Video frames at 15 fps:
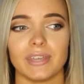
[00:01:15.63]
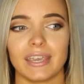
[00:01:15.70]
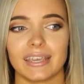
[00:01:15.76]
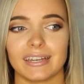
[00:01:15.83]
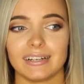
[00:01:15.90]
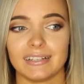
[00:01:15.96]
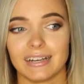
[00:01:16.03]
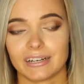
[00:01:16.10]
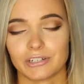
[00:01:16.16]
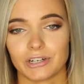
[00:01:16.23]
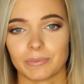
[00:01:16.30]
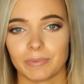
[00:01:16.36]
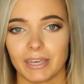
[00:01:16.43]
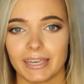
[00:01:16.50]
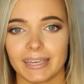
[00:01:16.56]
like an
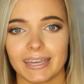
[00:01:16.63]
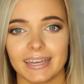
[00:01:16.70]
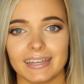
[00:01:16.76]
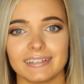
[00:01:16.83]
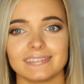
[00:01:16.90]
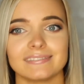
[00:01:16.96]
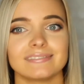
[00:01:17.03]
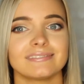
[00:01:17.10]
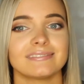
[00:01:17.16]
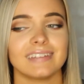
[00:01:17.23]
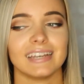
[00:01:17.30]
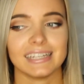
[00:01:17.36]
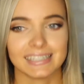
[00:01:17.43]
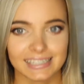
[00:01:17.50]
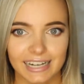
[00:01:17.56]
electric blanket,
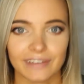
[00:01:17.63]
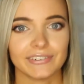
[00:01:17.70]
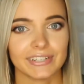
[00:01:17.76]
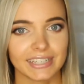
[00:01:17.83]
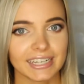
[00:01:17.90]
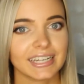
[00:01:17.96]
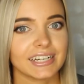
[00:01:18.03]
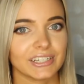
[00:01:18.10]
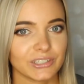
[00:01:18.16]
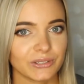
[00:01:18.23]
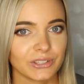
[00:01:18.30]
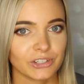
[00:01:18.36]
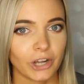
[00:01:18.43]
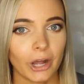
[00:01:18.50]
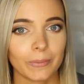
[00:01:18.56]
it's definitely going to do
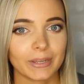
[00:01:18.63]
the job.